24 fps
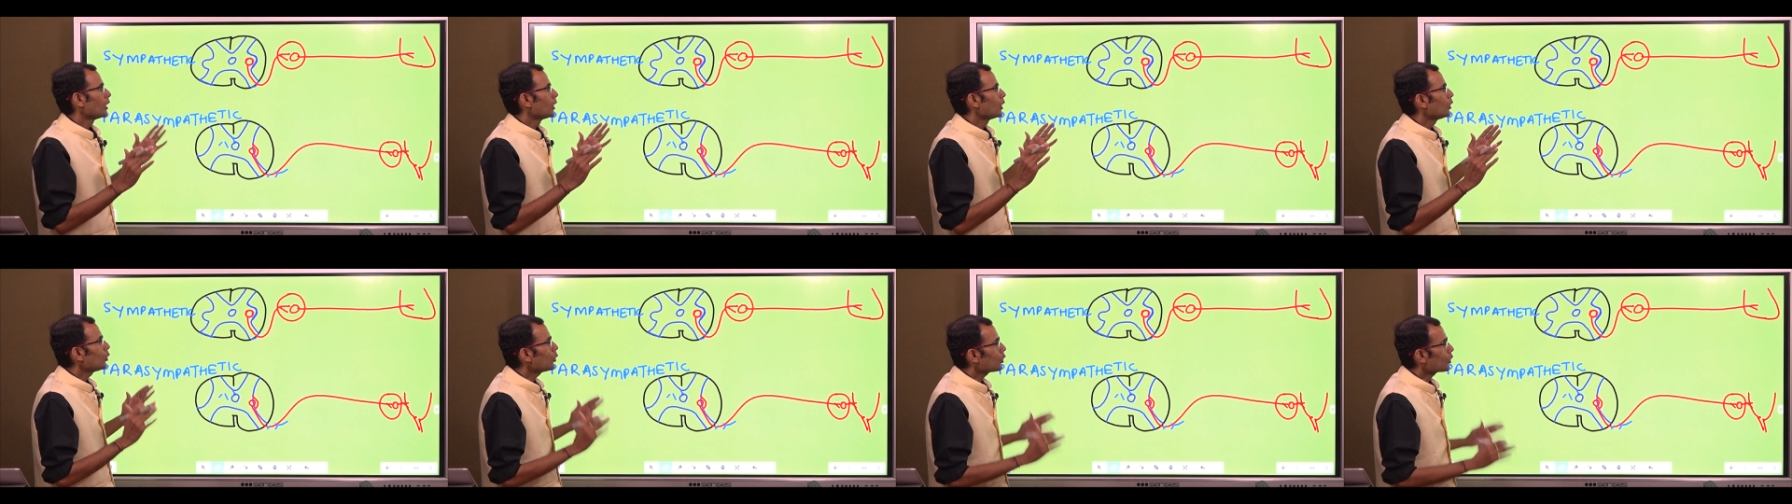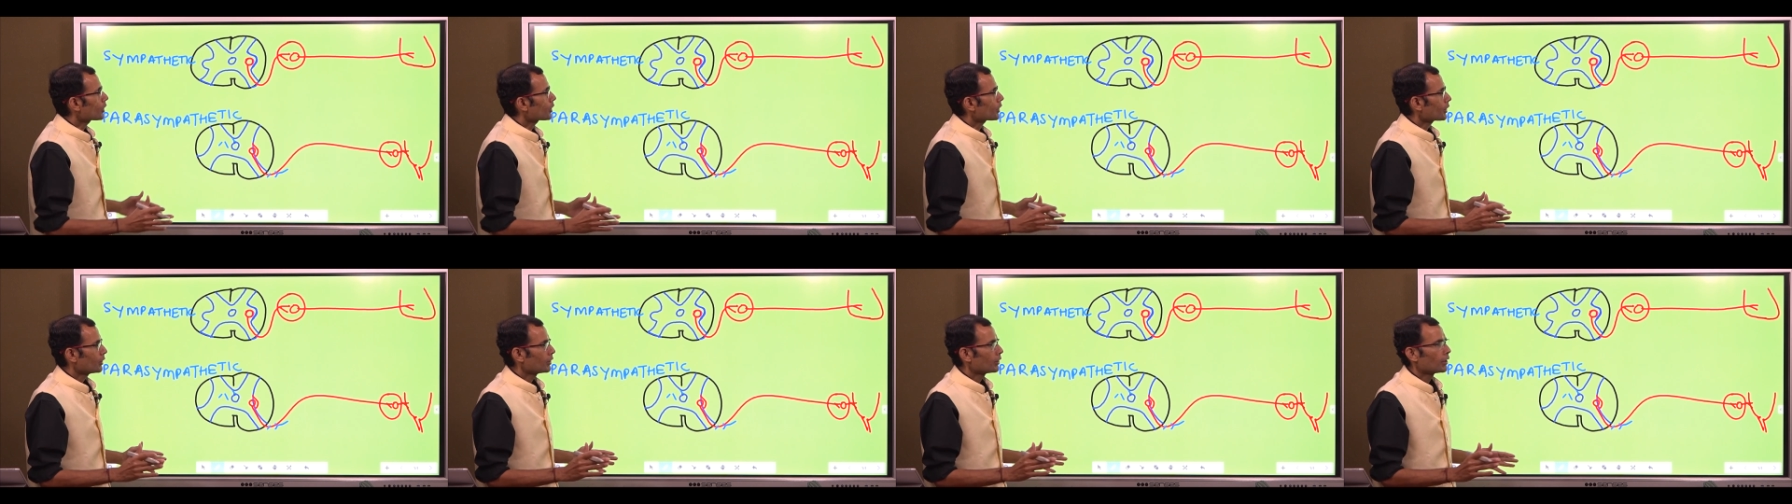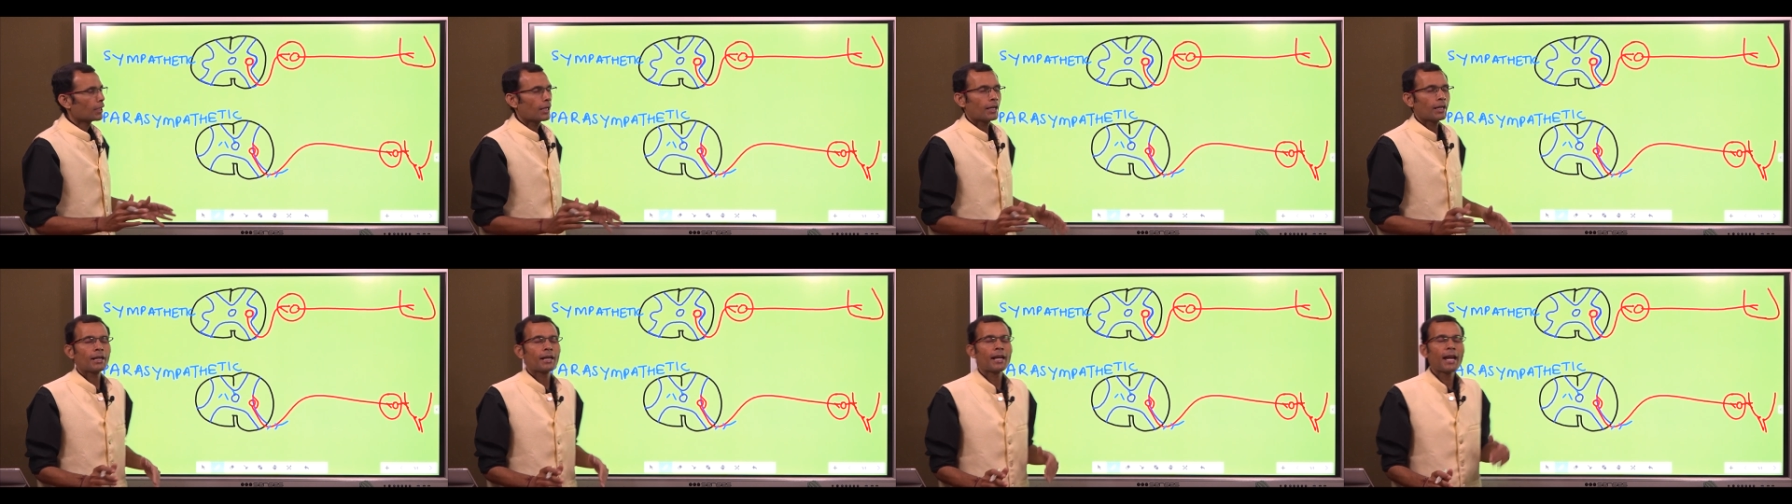Look,
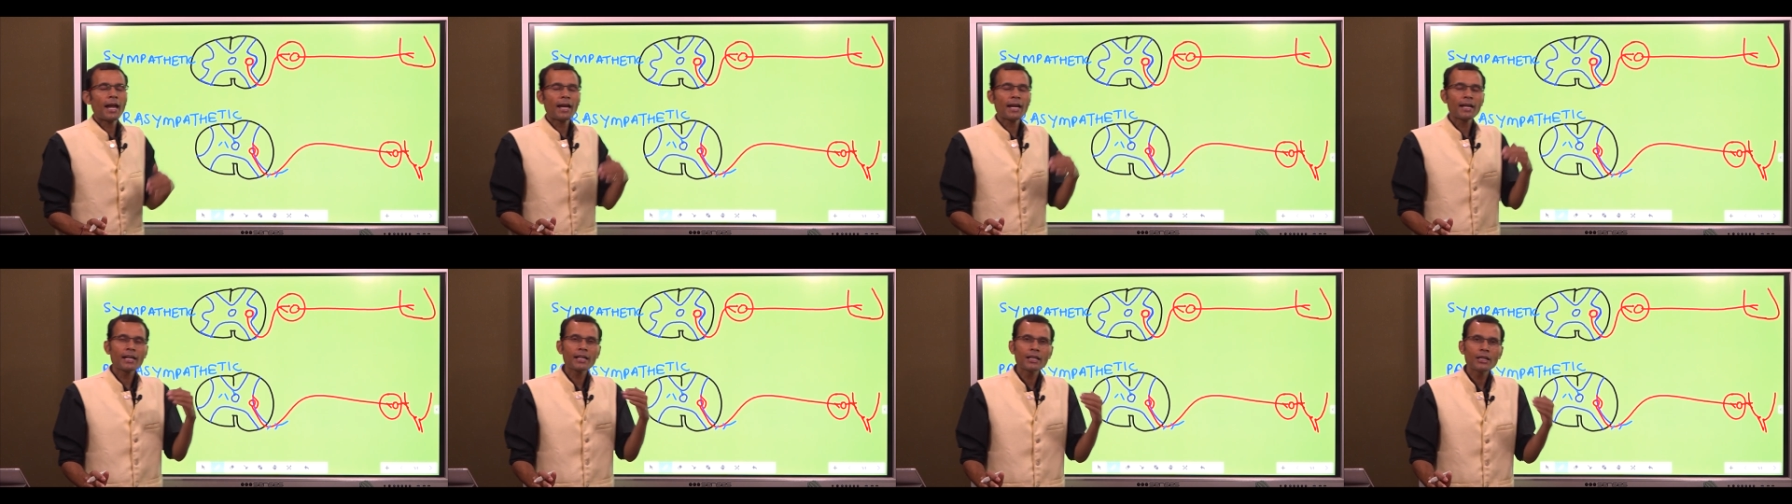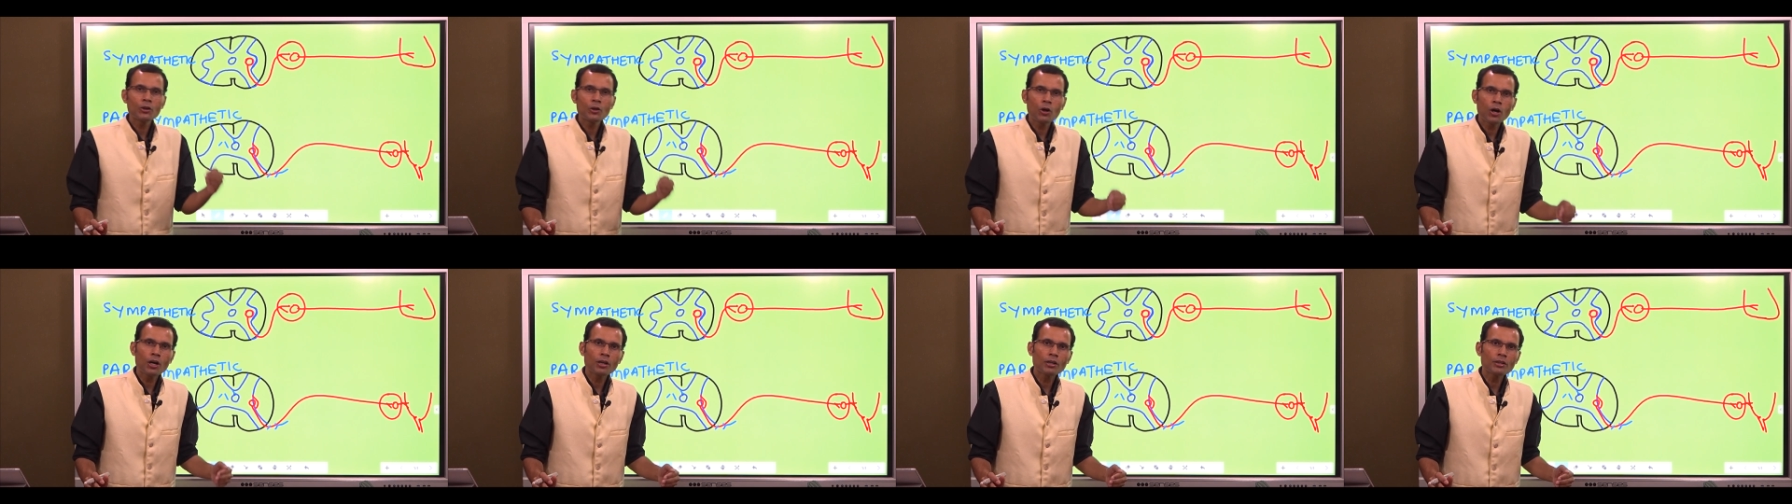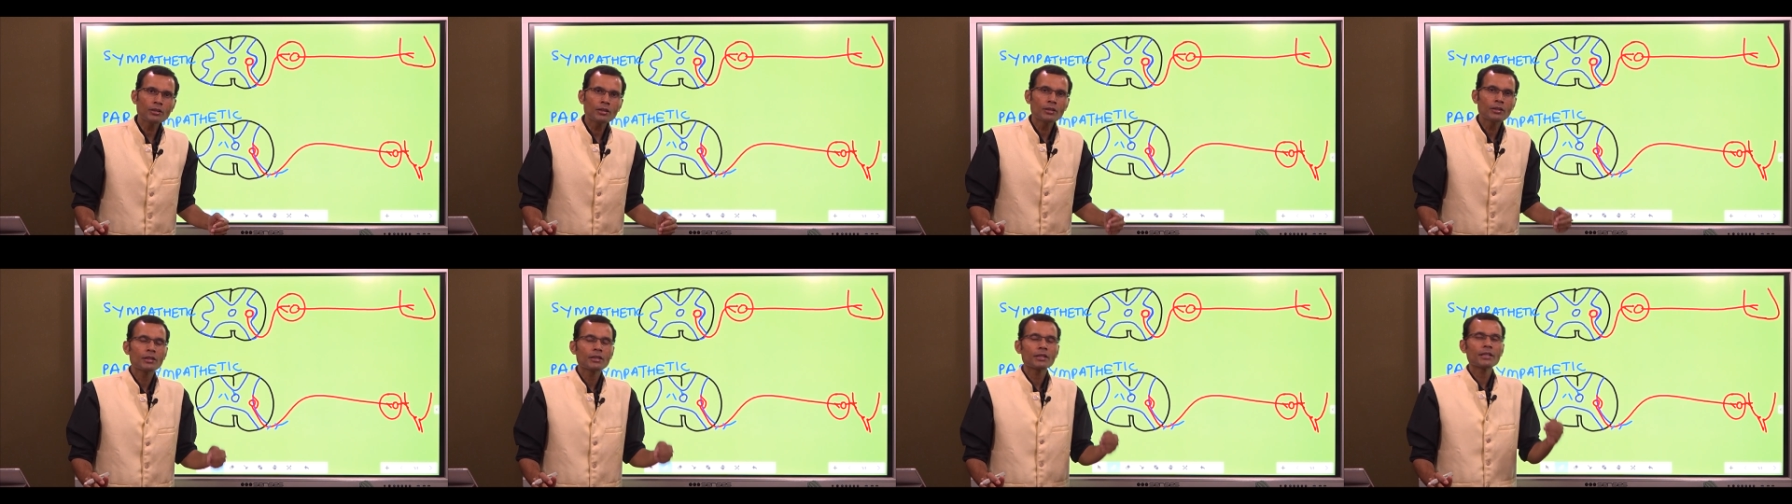
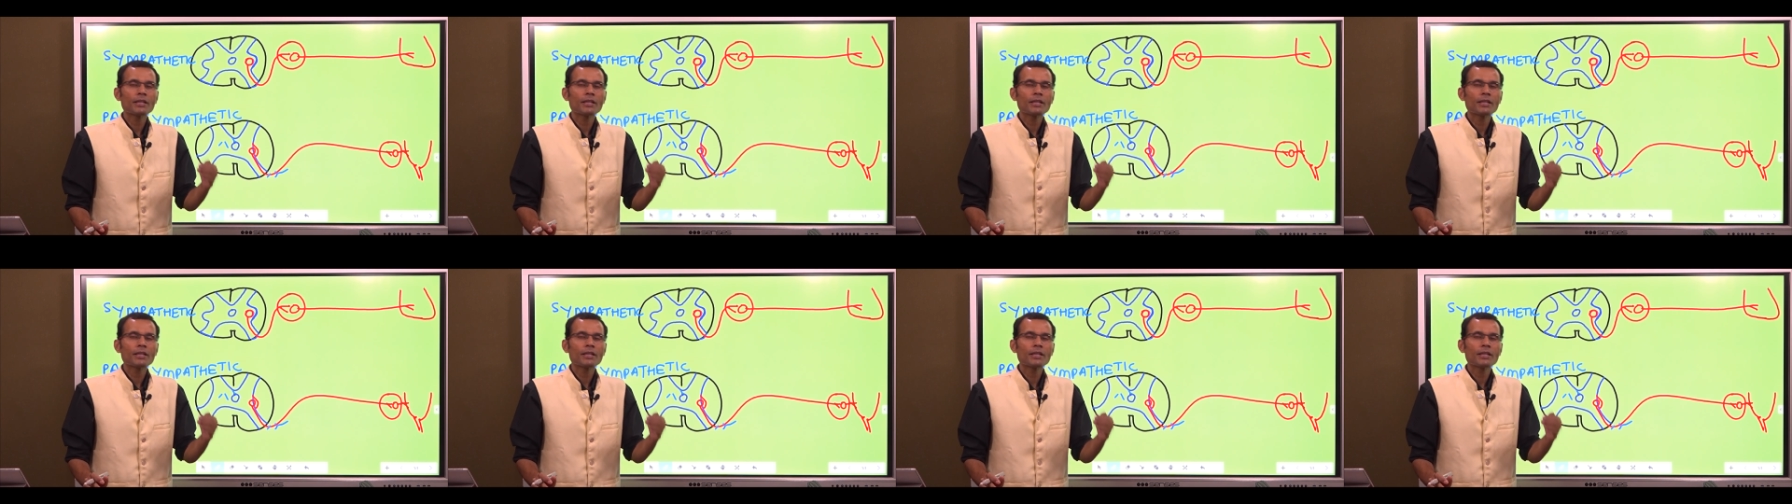ganglion